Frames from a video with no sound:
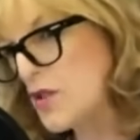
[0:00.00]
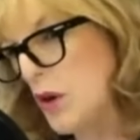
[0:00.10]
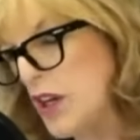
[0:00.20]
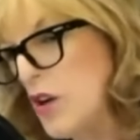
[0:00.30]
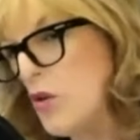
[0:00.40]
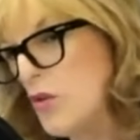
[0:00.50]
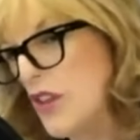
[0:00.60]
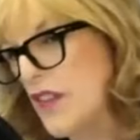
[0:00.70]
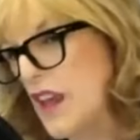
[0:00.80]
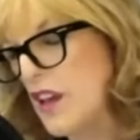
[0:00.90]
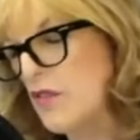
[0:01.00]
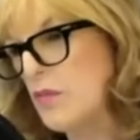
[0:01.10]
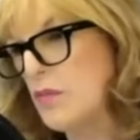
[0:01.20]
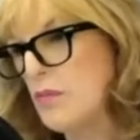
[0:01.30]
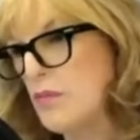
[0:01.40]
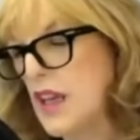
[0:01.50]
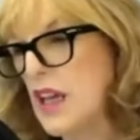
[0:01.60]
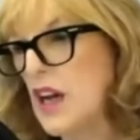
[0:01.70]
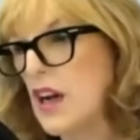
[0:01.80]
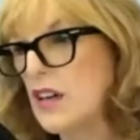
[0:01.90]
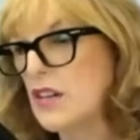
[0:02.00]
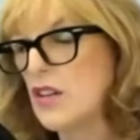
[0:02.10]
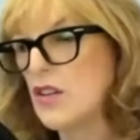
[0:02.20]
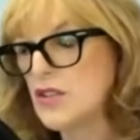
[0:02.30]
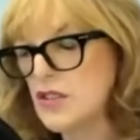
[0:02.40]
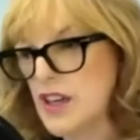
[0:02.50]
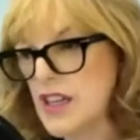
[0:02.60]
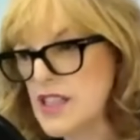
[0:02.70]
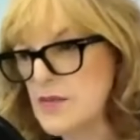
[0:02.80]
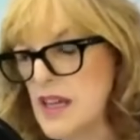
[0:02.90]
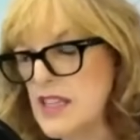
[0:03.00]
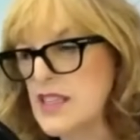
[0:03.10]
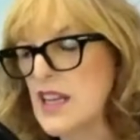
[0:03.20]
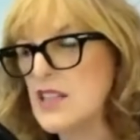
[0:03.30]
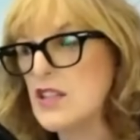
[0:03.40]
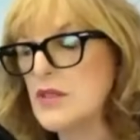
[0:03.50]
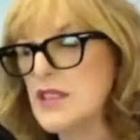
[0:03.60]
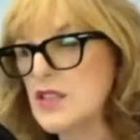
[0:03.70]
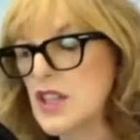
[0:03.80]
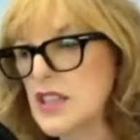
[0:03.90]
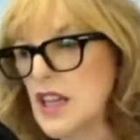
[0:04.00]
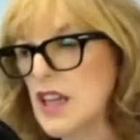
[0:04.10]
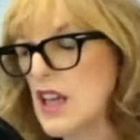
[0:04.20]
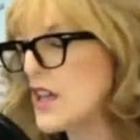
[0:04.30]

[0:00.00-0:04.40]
We know that they are underestimated. And it's interesting.